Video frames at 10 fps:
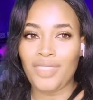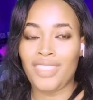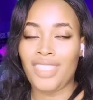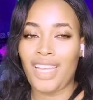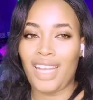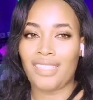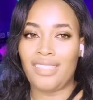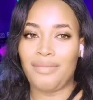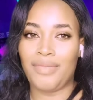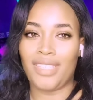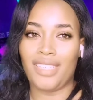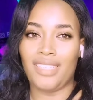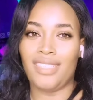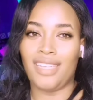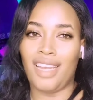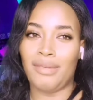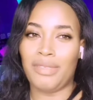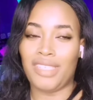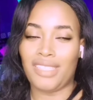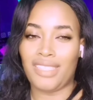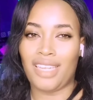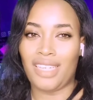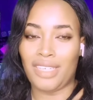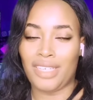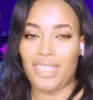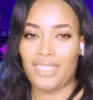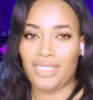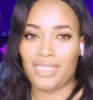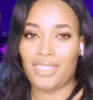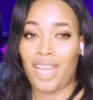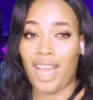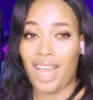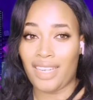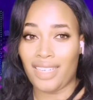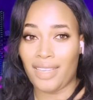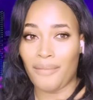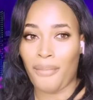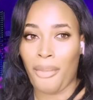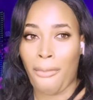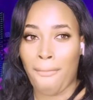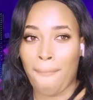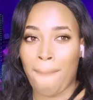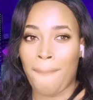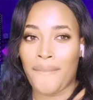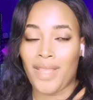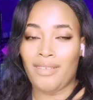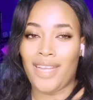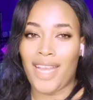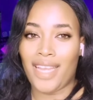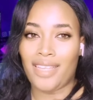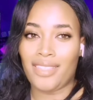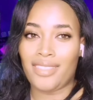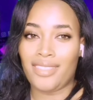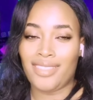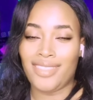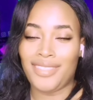She accepted Islam, she said her shahada, right?